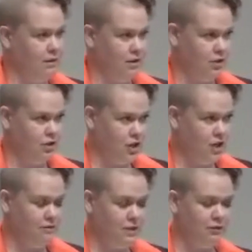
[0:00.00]
The
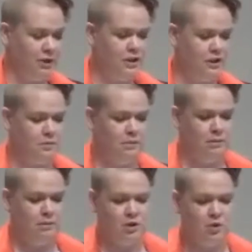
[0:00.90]
chief difference
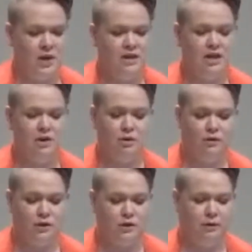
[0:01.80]
between the
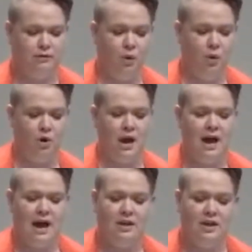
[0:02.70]
universe before
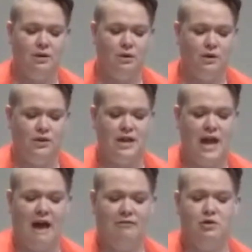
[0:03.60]
and the universe
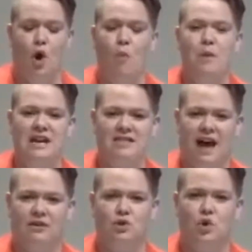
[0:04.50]
after opening
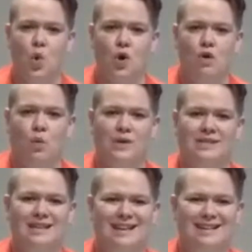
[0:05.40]
that door
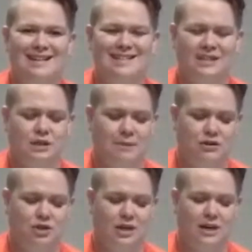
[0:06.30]
was in the
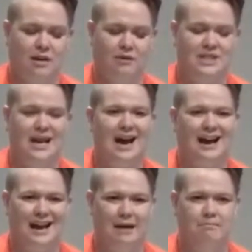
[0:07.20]
dimension of
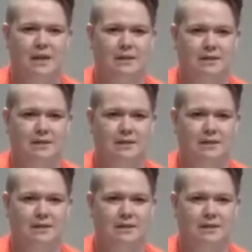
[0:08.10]
time.